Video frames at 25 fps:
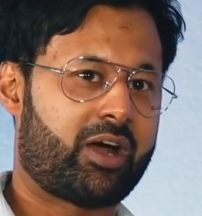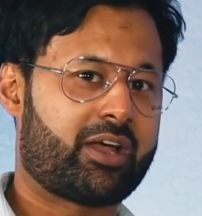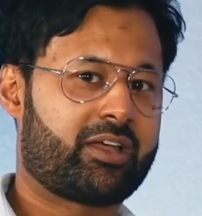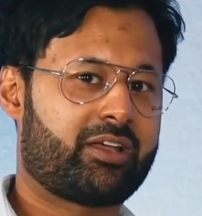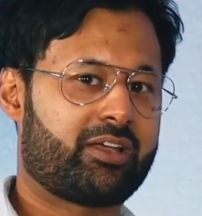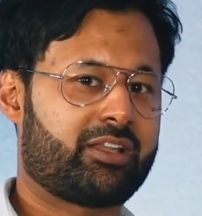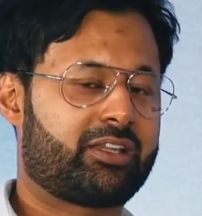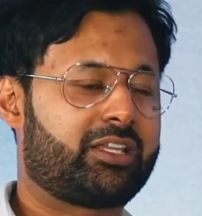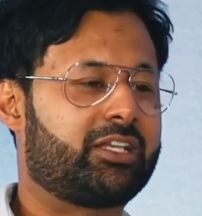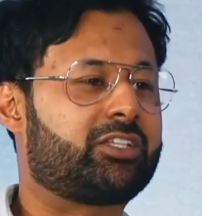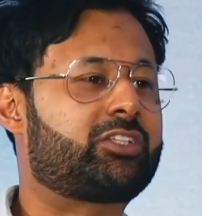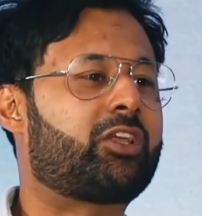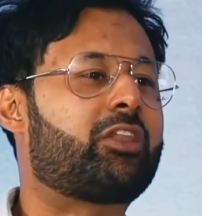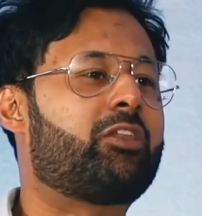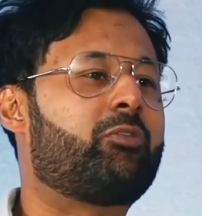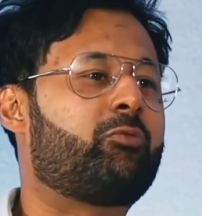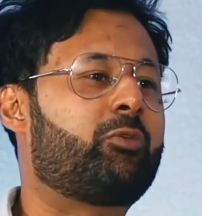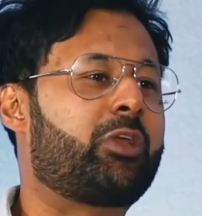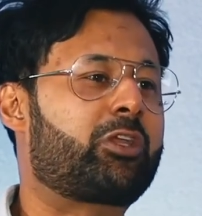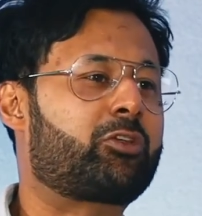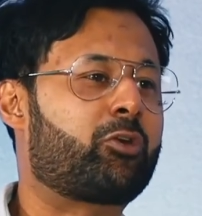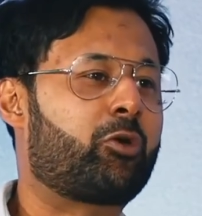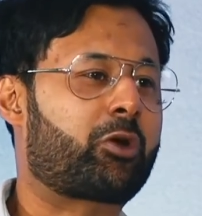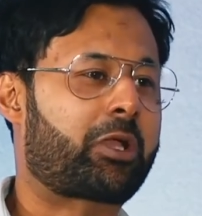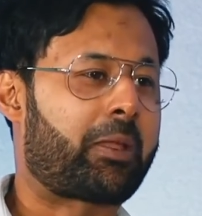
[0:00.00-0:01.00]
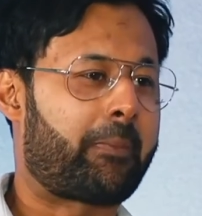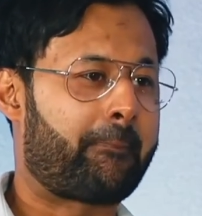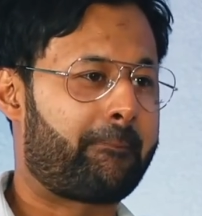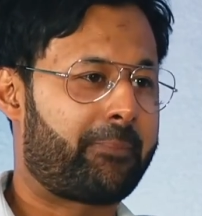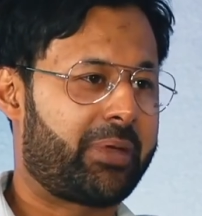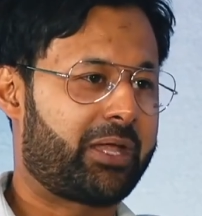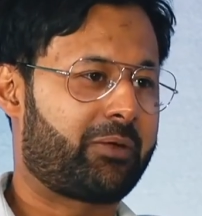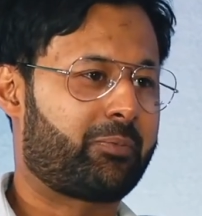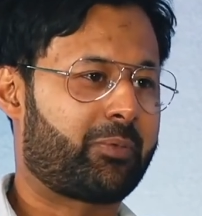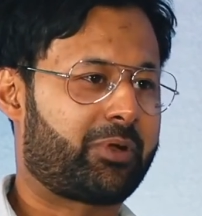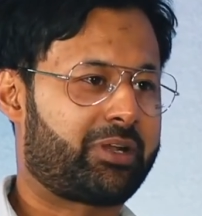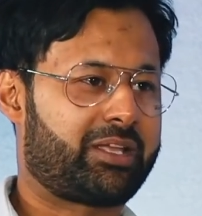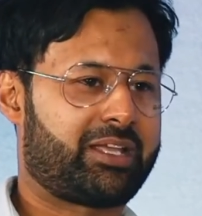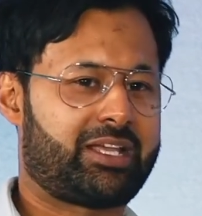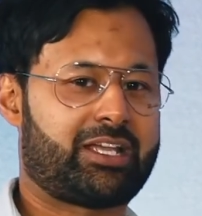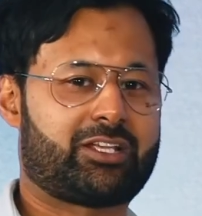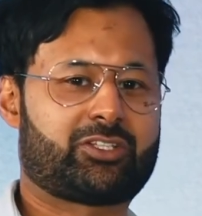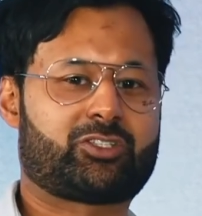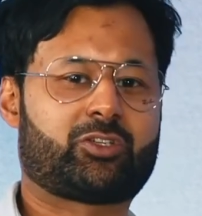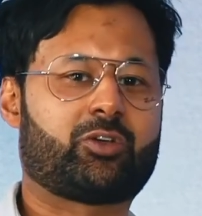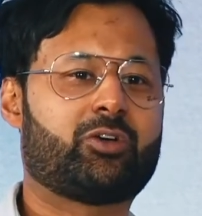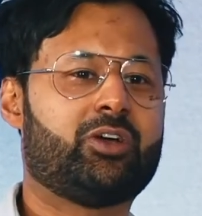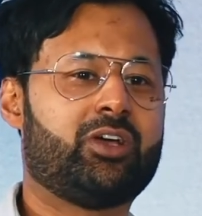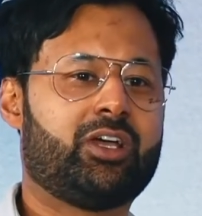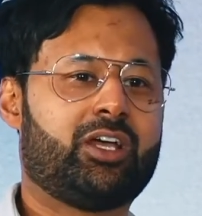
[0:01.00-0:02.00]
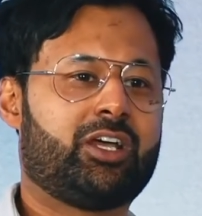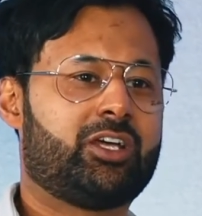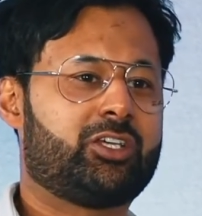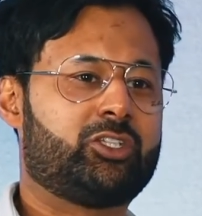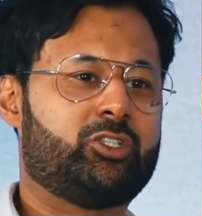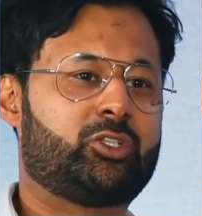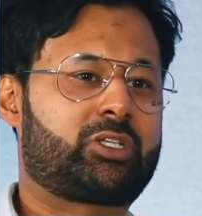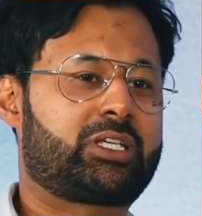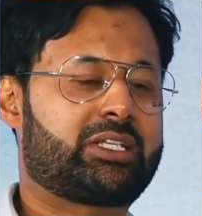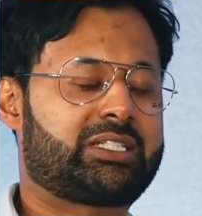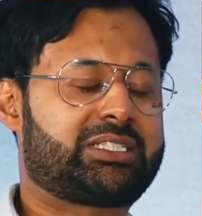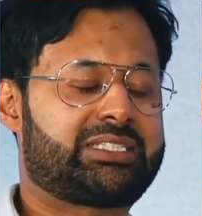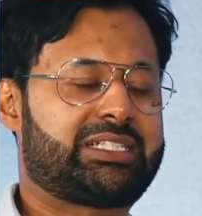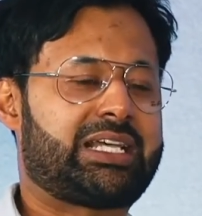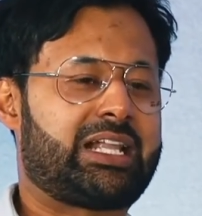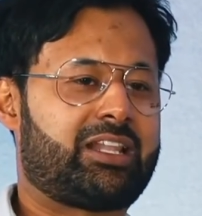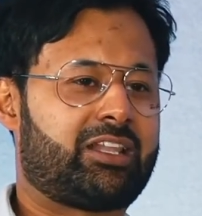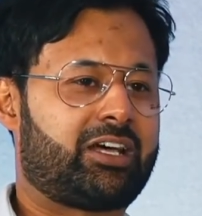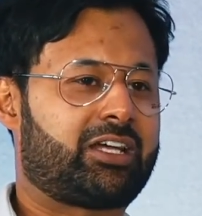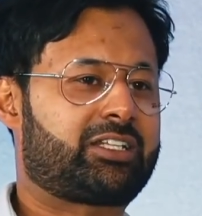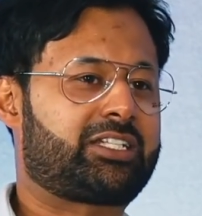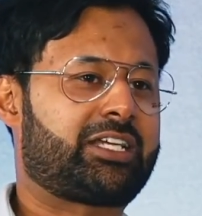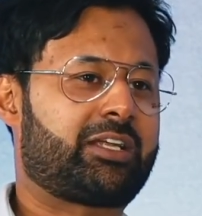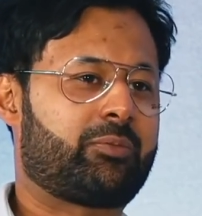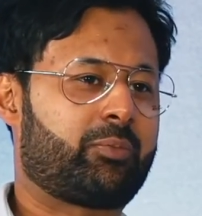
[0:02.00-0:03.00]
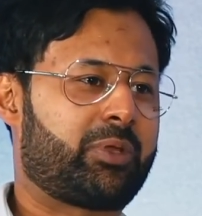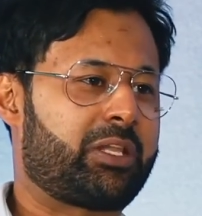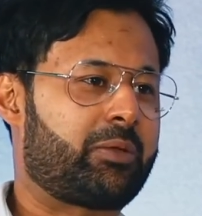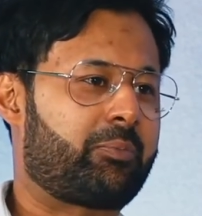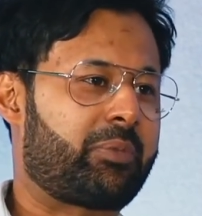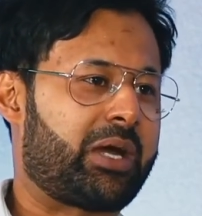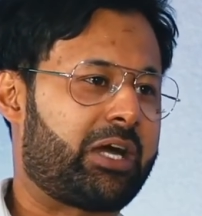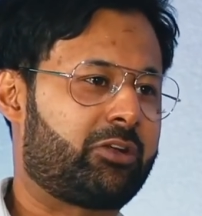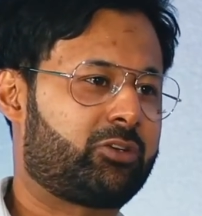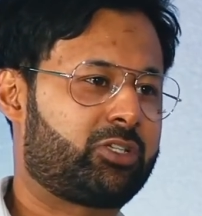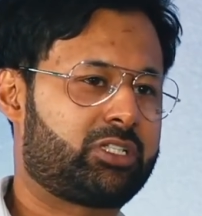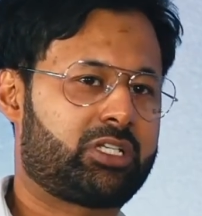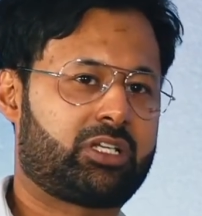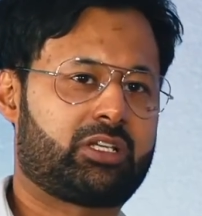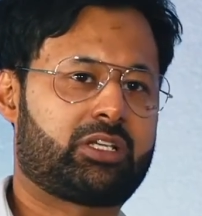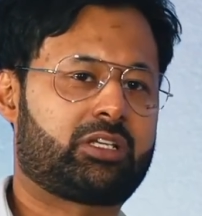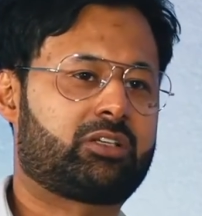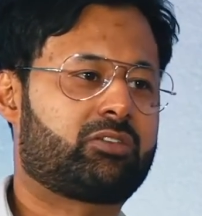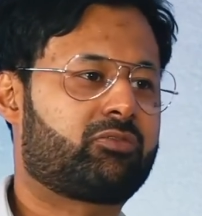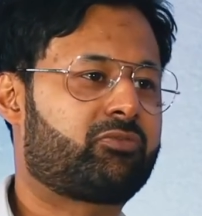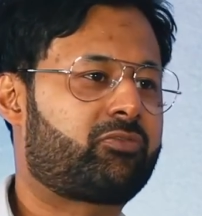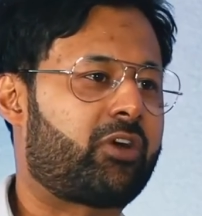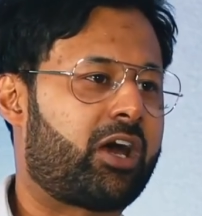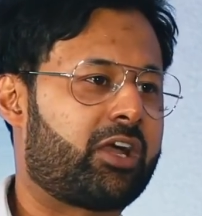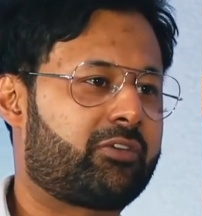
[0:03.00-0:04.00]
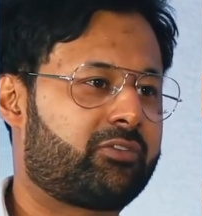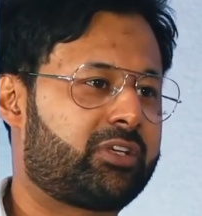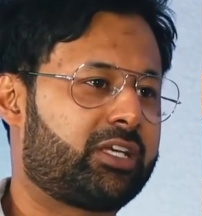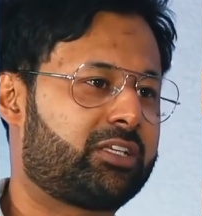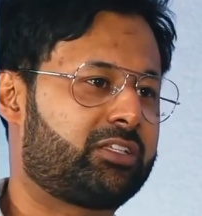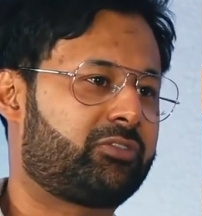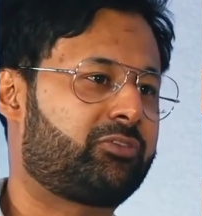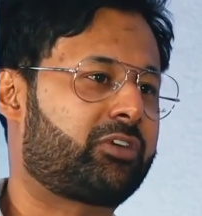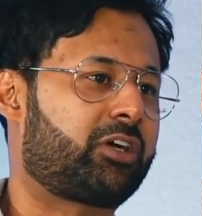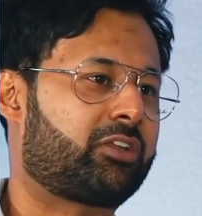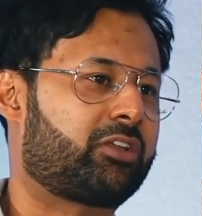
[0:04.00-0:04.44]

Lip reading: Right? We're talking big money here. So you can sell a £10 million deal in 5 days if